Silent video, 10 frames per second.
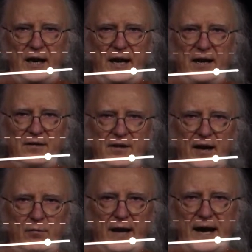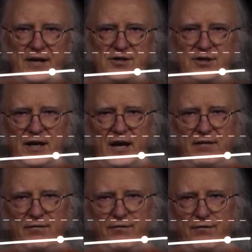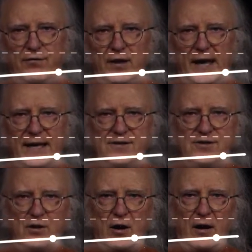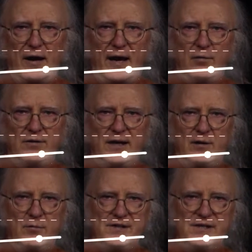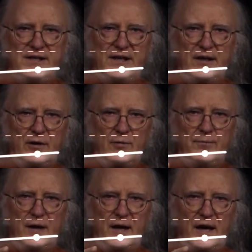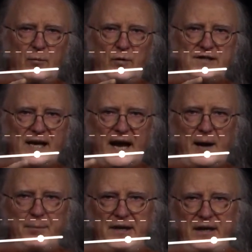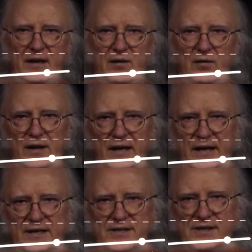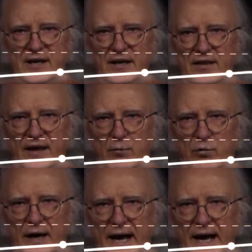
And that reaction kind of flattens out like we see here. And what's happening here is that we're